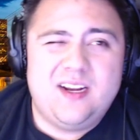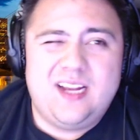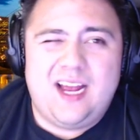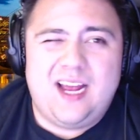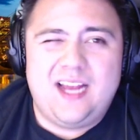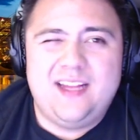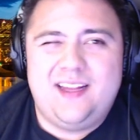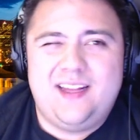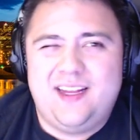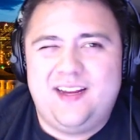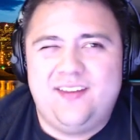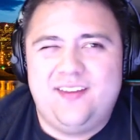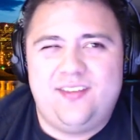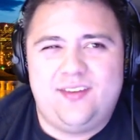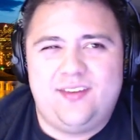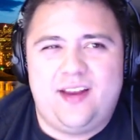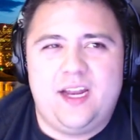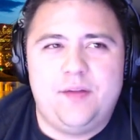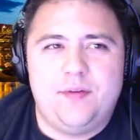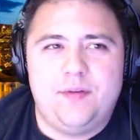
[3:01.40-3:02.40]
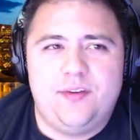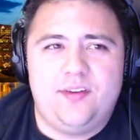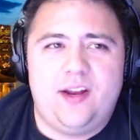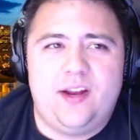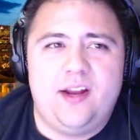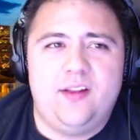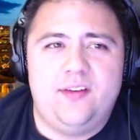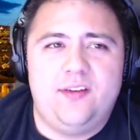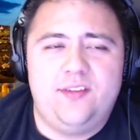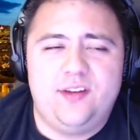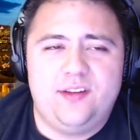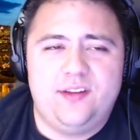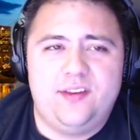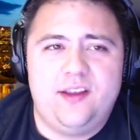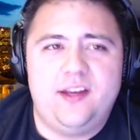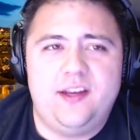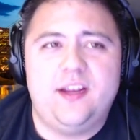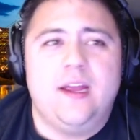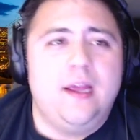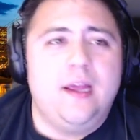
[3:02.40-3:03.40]
I think it's kind of a stylistic
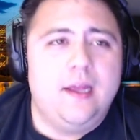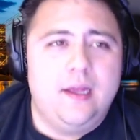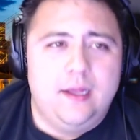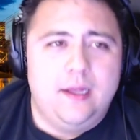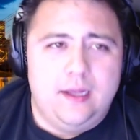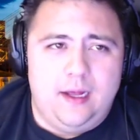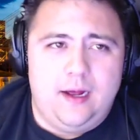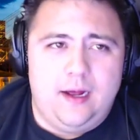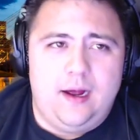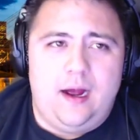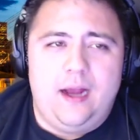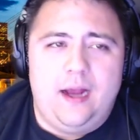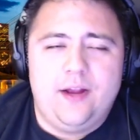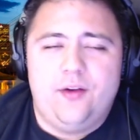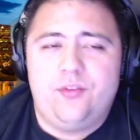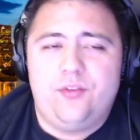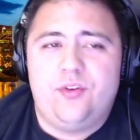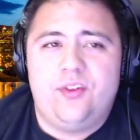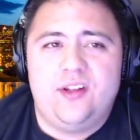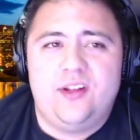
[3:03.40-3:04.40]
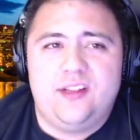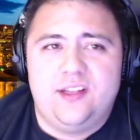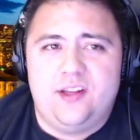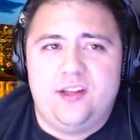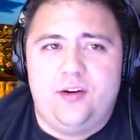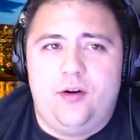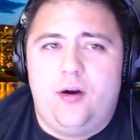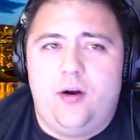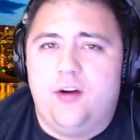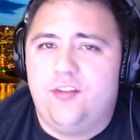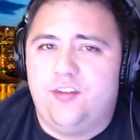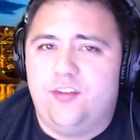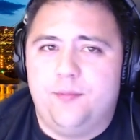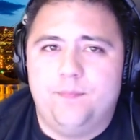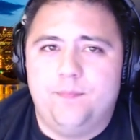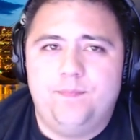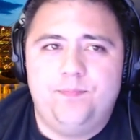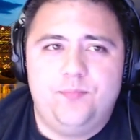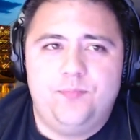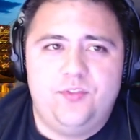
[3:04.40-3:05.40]
thing. I also think that there are
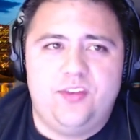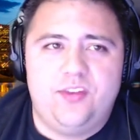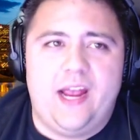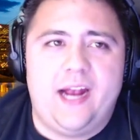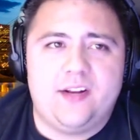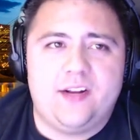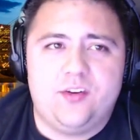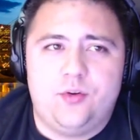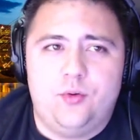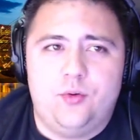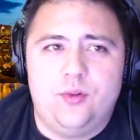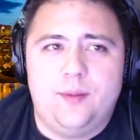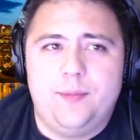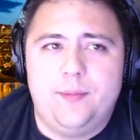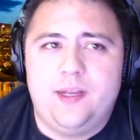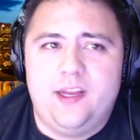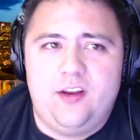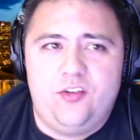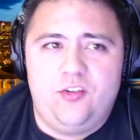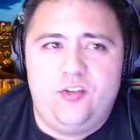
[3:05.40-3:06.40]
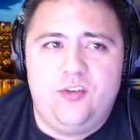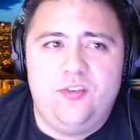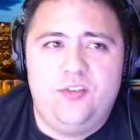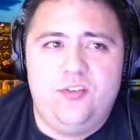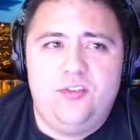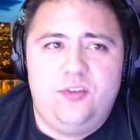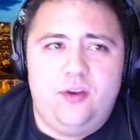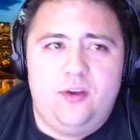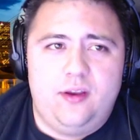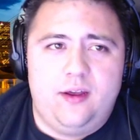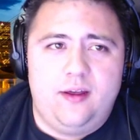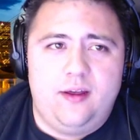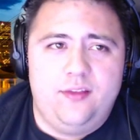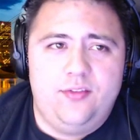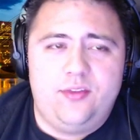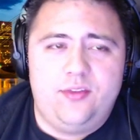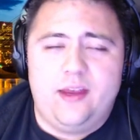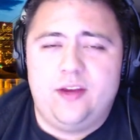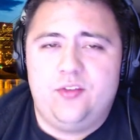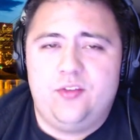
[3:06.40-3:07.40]
some tactical limitations
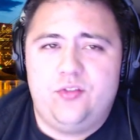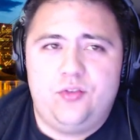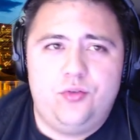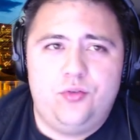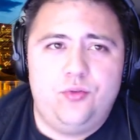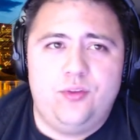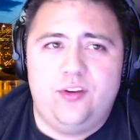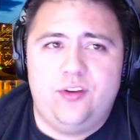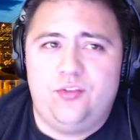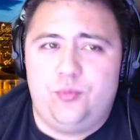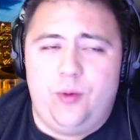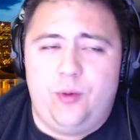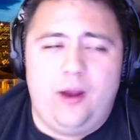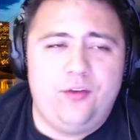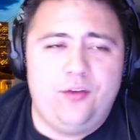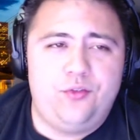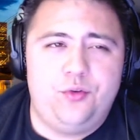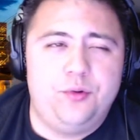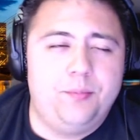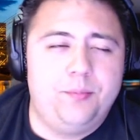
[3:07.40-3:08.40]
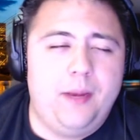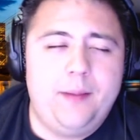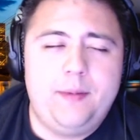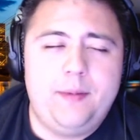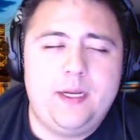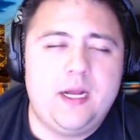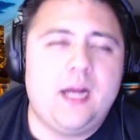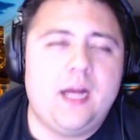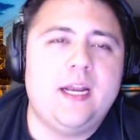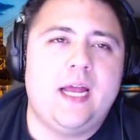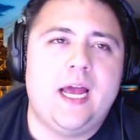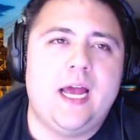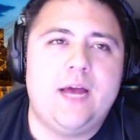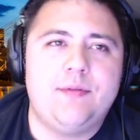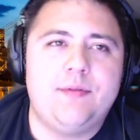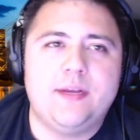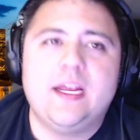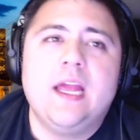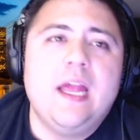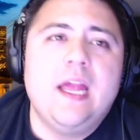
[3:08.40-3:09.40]
thanks to this roster, and maybe not
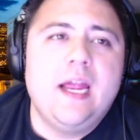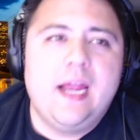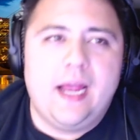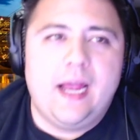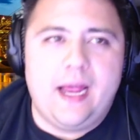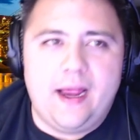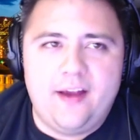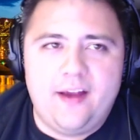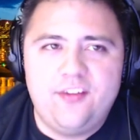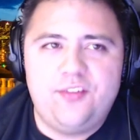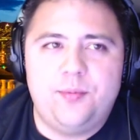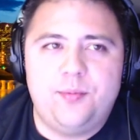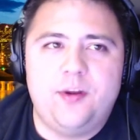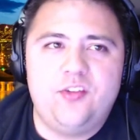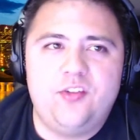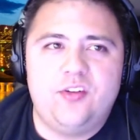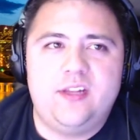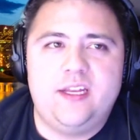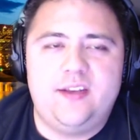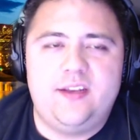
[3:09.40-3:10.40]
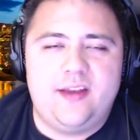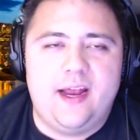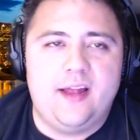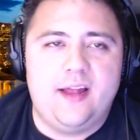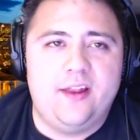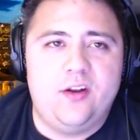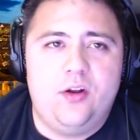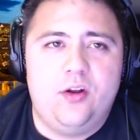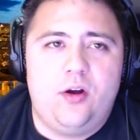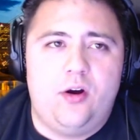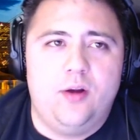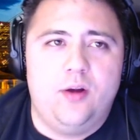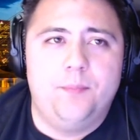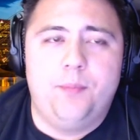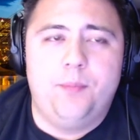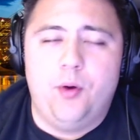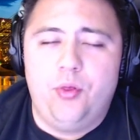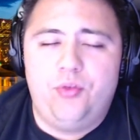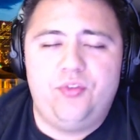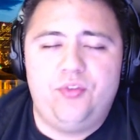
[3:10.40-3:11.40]
having as much elite talent on
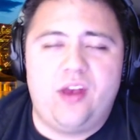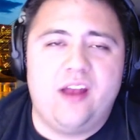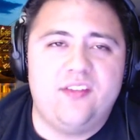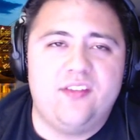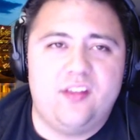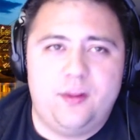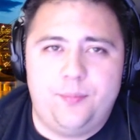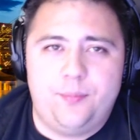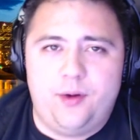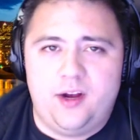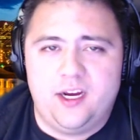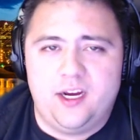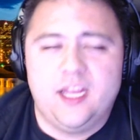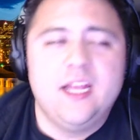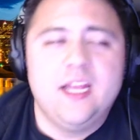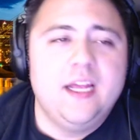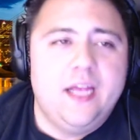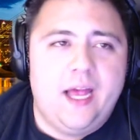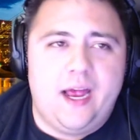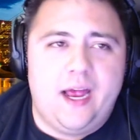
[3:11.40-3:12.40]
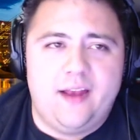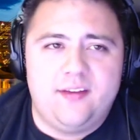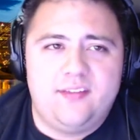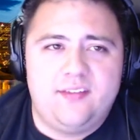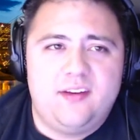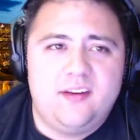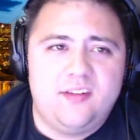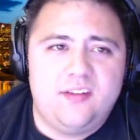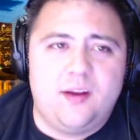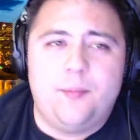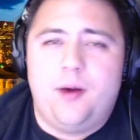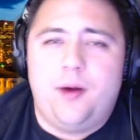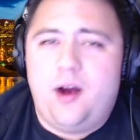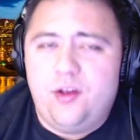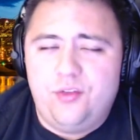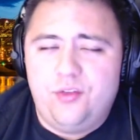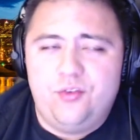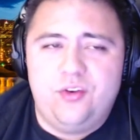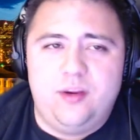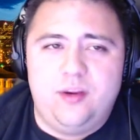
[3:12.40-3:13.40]
both sides of the puck as some
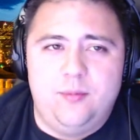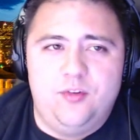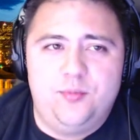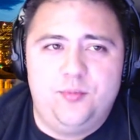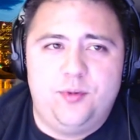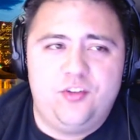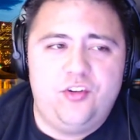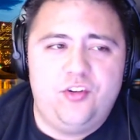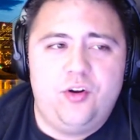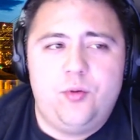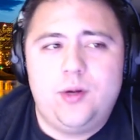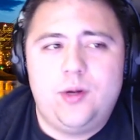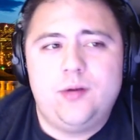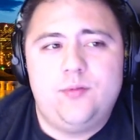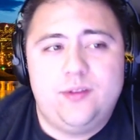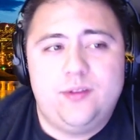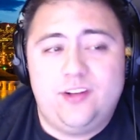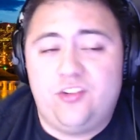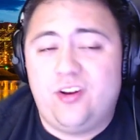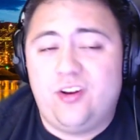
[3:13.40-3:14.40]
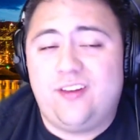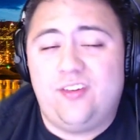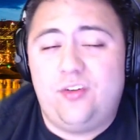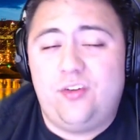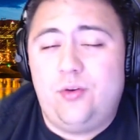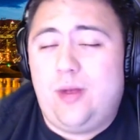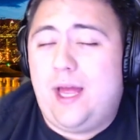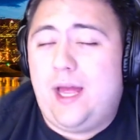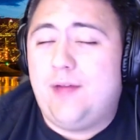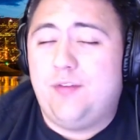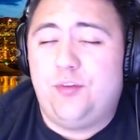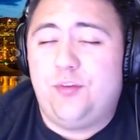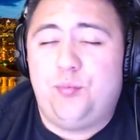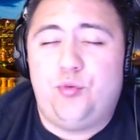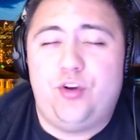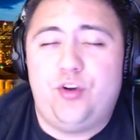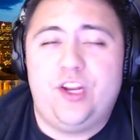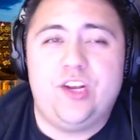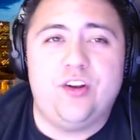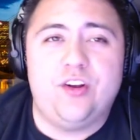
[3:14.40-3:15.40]
other teams. But you know what? What the Jets do have is
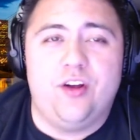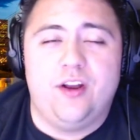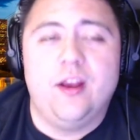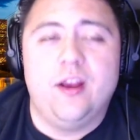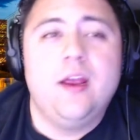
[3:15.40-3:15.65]
pretty good.